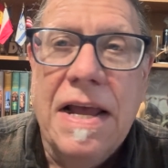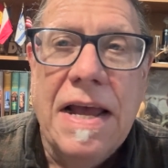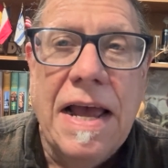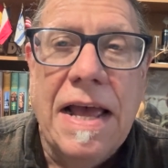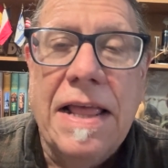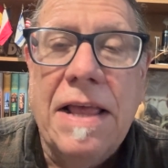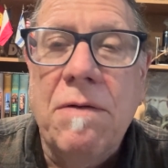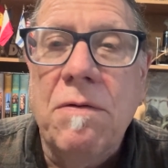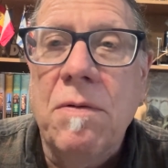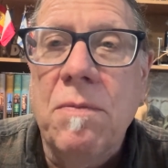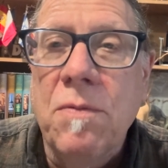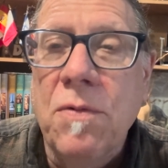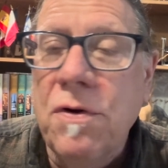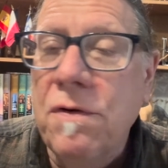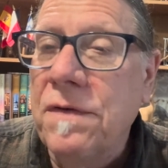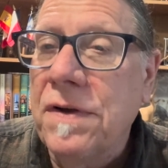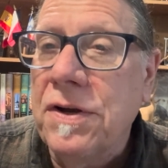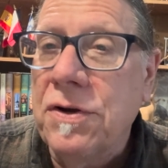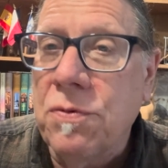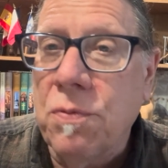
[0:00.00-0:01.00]
and they were
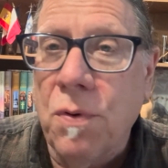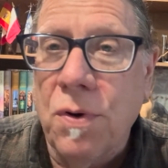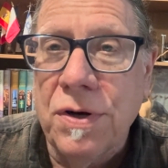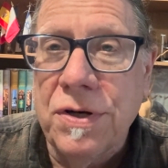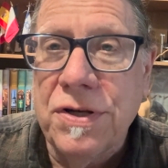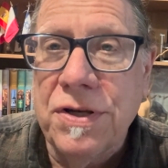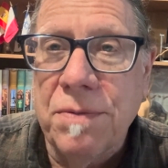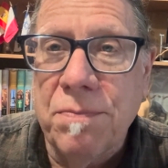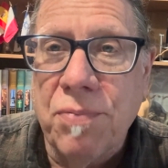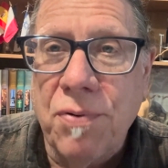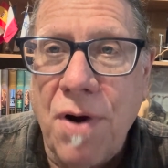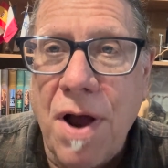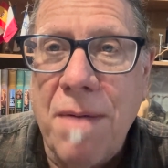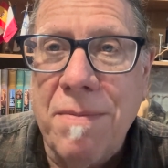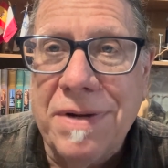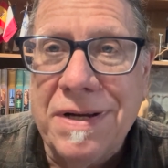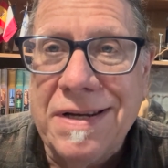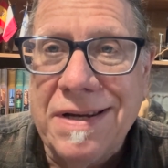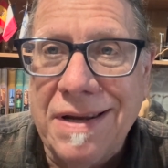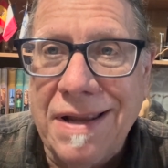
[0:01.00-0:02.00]
moving towards the
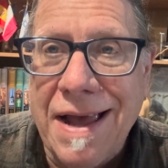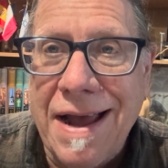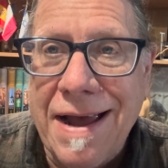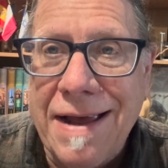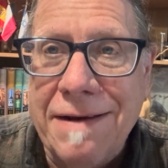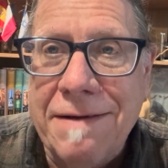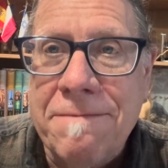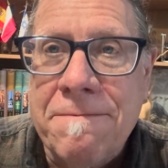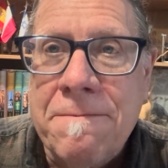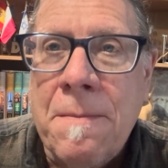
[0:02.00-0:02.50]
promised land.